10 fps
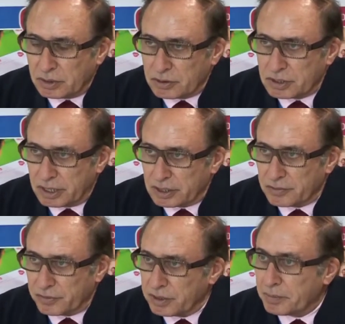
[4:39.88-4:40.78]
side is
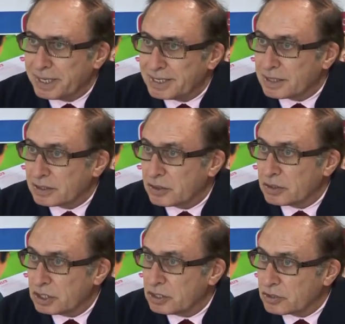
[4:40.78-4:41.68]
very basic, so
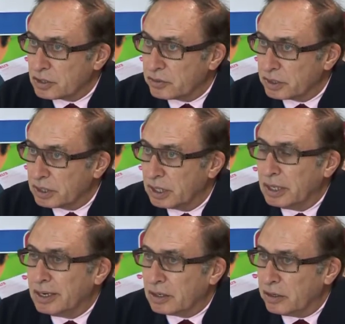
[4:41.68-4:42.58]
that teachers go in
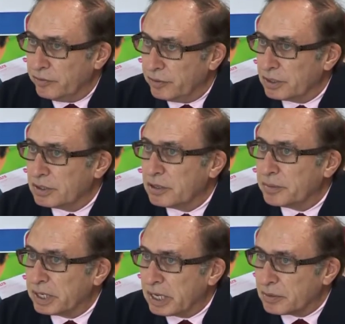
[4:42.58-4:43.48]
confident in
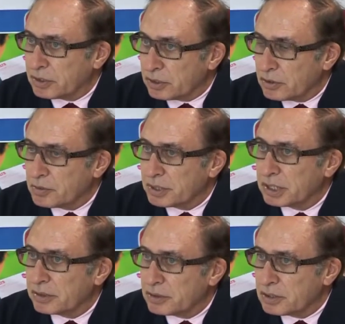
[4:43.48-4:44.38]
being able to use
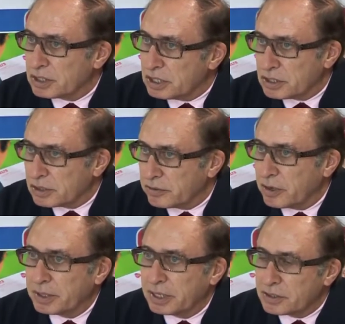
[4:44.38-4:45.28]
materials to teach a
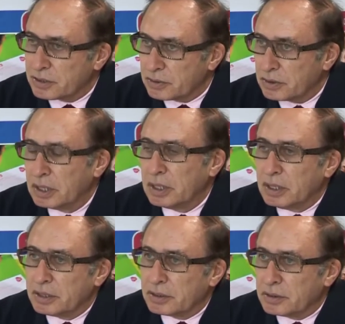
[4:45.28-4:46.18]
grammar lesson or
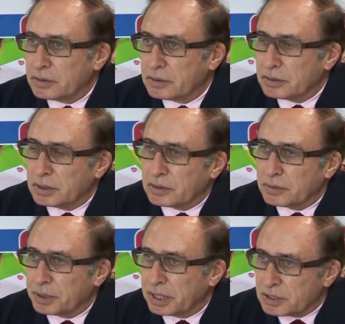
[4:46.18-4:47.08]
to do
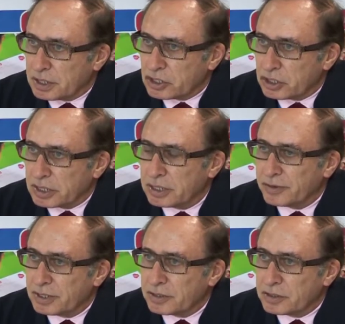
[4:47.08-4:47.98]
pronunciation
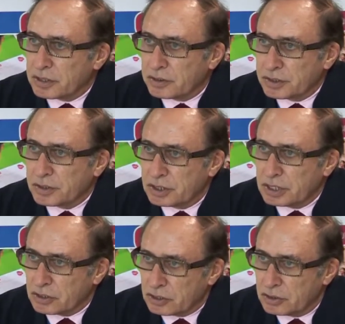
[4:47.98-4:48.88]
activities and so on. So
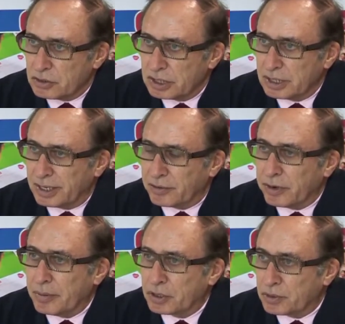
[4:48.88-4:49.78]
teachers do need that
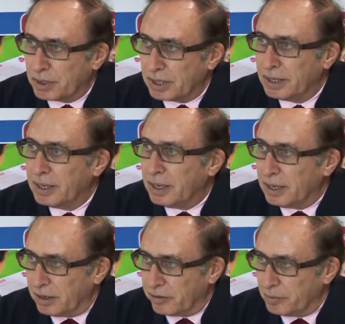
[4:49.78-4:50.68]
repertoire
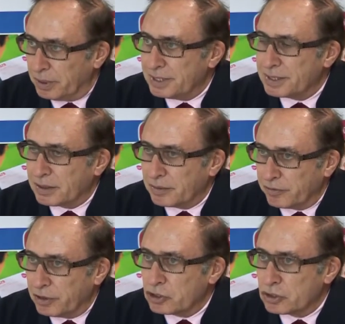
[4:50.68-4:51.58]
of basic
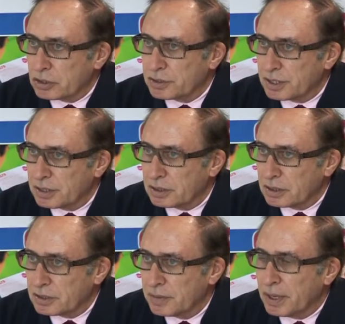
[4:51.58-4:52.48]
functional
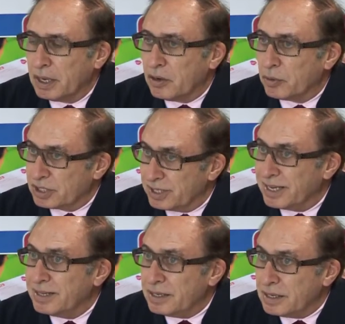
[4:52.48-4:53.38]
skills, which they
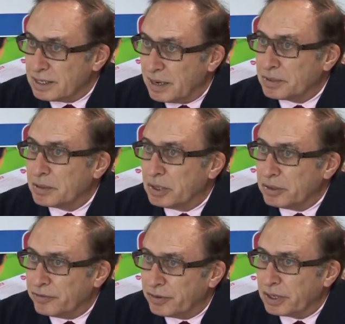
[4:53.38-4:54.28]
can then adapt and
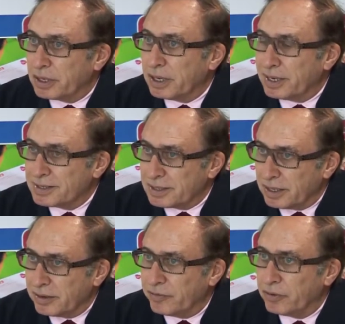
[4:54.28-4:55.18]
modify as
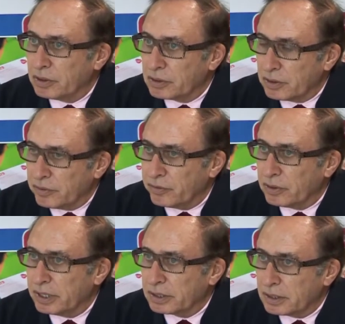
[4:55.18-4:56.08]
they follow, if you
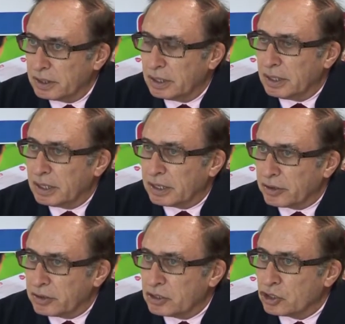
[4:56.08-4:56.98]
like, their
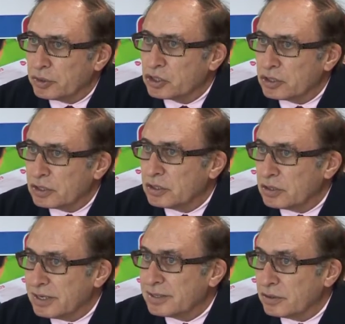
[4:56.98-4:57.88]
own intuitions, and
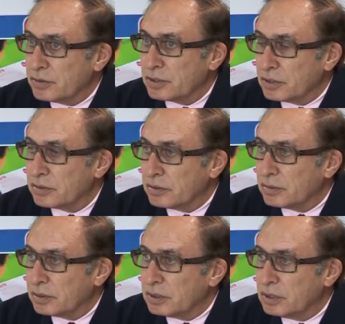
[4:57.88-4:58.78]
as they also
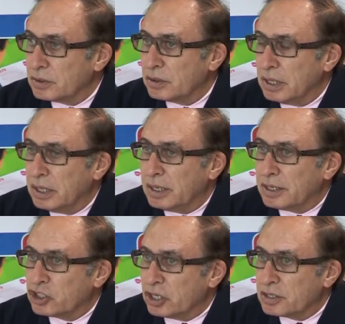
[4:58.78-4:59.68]

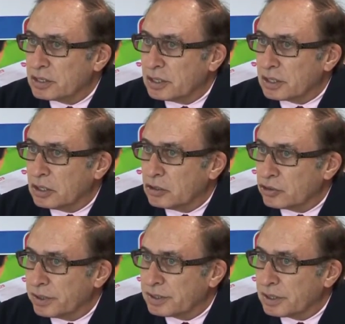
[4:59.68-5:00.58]
adjust,
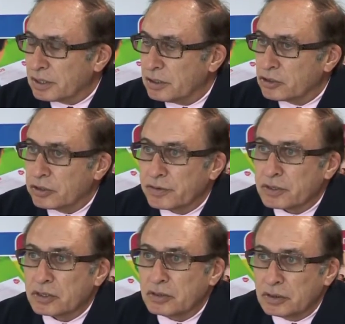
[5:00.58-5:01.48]
acculturate to the culture of the
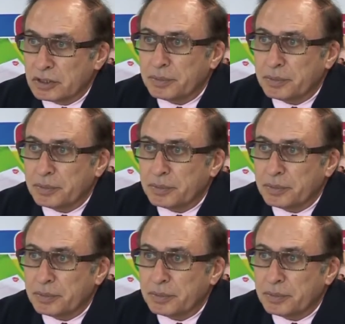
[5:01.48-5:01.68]
school and the